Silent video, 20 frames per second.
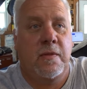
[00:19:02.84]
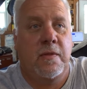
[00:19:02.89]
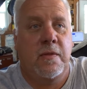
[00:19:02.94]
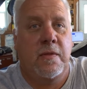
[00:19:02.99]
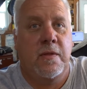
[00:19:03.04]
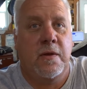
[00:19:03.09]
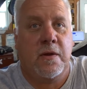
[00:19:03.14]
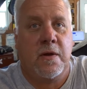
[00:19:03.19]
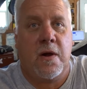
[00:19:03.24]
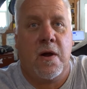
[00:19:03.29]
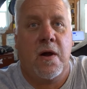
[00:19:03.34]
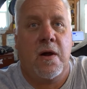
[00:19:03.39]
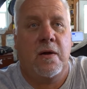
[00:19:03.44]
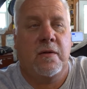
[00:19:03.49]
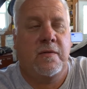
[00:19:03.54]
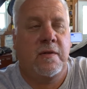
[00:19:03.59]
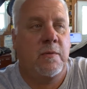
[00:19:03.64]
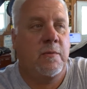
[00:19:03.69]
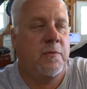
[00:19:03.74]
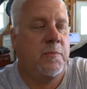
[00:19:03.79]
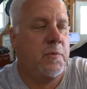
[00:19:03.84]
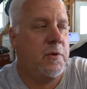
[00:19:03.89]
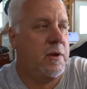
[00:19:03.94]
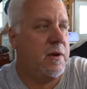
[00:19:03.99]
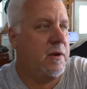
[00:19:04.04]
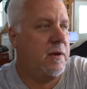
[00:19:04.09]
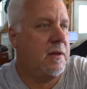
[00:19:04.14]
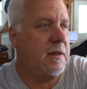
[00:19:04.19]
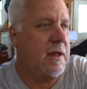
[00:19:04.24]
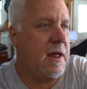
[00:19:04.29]
the car as he was
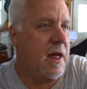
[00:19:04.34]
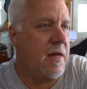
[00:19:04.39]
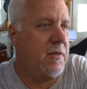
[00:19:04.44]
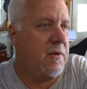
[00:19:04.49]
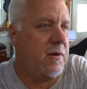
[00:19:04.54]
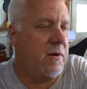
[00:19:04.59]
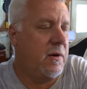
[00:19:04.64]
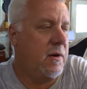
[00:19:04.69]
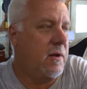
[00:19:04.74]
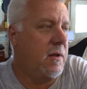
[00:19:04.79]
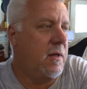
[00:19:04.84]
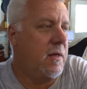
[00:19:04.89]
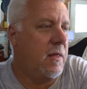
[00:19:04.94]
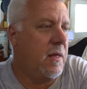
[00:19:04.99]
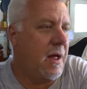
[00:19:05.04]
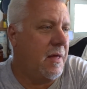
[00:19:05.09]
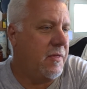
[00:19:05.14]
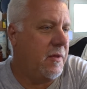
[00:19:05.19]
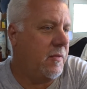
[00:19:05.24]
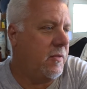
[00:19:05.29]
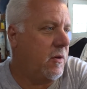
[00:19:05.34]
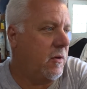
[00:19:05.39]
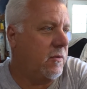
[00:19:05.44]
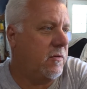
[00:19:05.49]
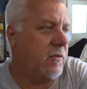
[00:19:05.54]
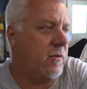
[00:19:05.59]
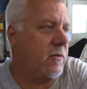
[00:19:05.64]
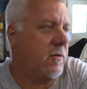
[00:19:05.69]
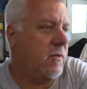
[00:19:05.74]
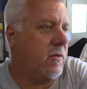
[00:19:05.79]
putting it together. I think
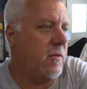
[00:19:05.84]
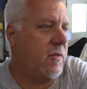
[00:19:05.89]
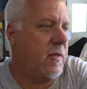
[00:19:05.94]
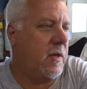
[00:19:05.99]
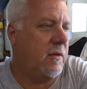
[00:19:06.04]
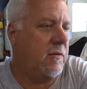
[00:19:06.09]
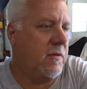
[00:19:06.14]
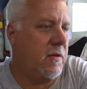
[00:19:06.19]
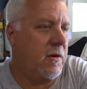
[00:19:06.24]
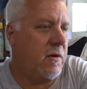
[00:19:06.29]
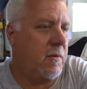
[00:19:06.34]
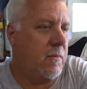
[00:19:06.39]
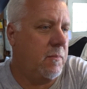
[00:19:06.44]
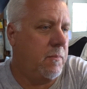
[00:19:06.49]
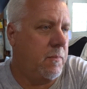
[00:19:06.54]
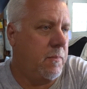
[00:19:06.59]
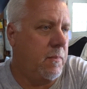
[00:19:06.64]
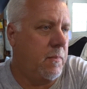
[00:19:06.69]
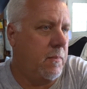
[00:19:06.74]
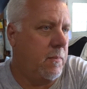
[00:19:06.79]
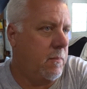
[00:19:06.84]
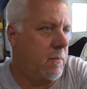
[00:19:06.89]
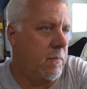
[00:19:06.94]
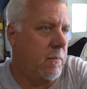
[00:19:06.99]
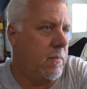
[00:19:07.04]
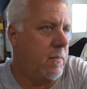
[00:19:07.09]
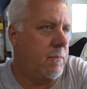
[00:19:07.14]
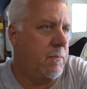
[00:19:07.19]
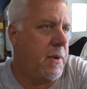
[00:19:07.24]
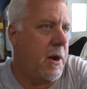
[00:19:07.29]
those are the things that are
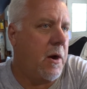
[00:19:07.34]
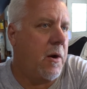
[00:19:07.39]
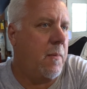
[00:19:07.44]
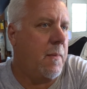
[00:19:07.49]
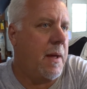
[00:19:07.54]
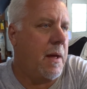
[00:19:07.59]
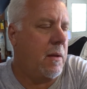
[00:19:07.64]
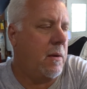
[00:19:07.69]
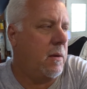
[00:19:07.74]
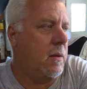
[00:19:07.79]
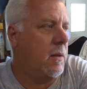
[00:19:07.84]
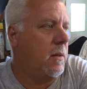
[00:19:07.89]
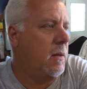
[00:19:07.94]
paramount.